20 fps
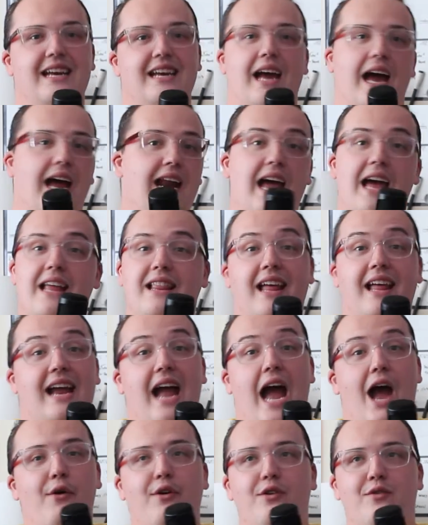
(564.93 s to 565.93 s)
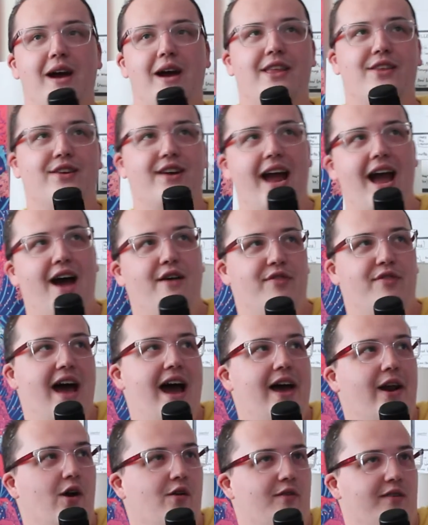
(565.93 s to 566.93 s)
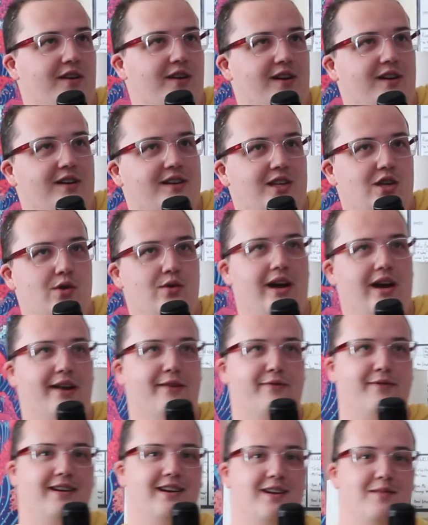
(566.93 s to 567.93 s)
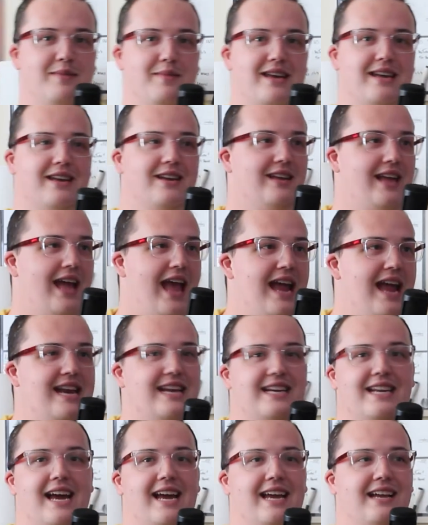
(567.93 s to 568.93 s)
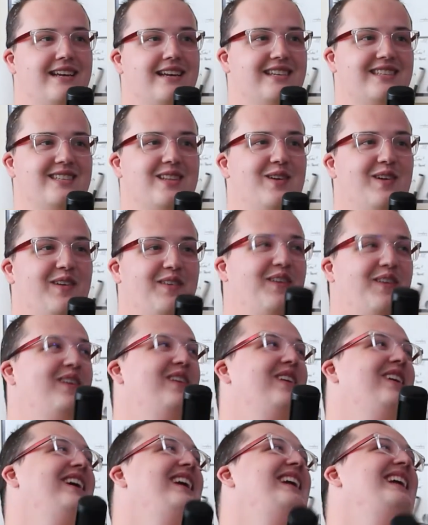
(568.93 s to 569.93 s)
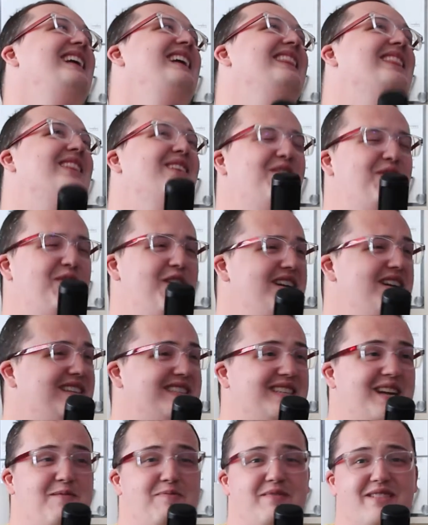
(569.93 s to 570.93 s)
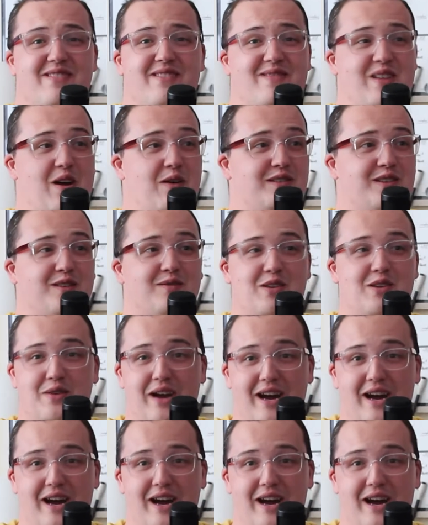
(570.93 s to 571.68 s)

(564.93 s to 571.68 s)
And I would rather have that over "You Got a Friend in Me" any day, because the first couple of notes of "You